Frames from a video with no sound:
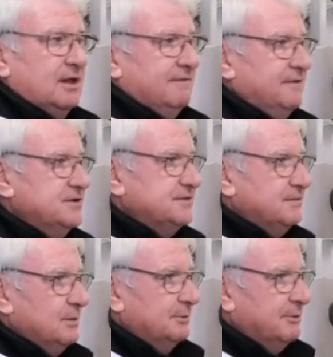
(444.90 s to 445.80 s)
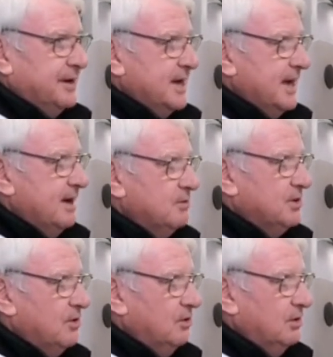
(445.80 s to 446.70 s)
First of all, it will create
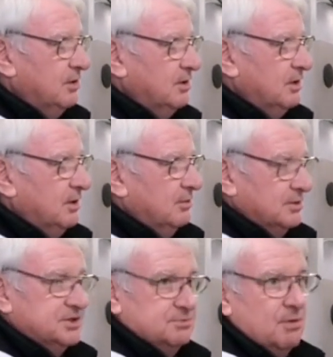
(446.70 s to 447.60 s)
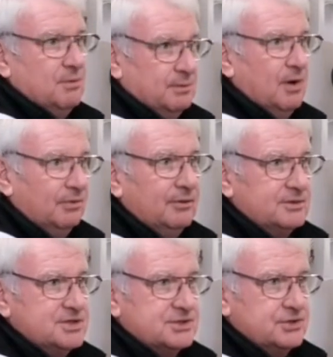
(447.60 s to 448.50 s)
alcohol, which is what we want,
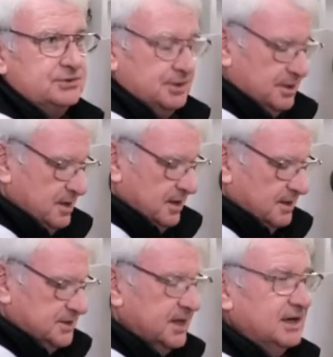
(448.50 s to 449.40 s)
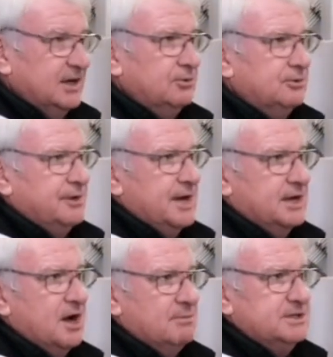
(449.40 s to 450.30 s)
which is good. Secondly, it will create
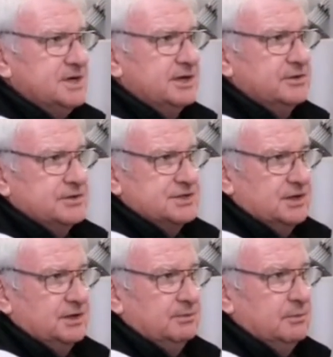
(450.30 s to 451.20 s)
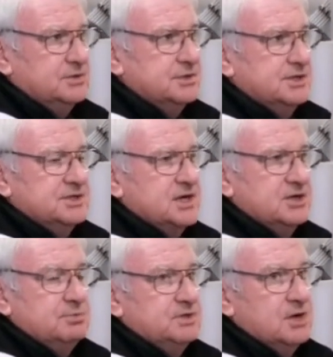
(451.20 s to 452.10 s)
carbon dioxide, which at this
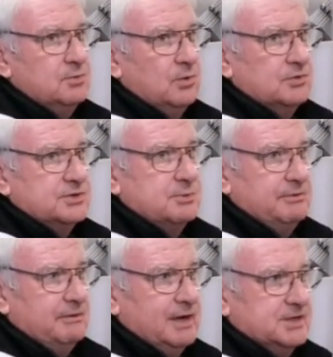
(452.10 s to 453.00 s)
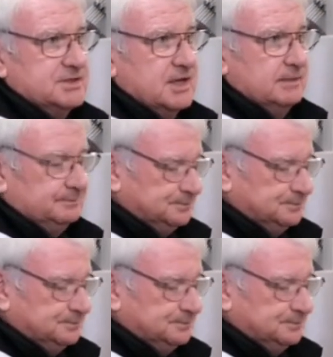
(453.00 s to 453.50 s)
stage we don't want, so we release that.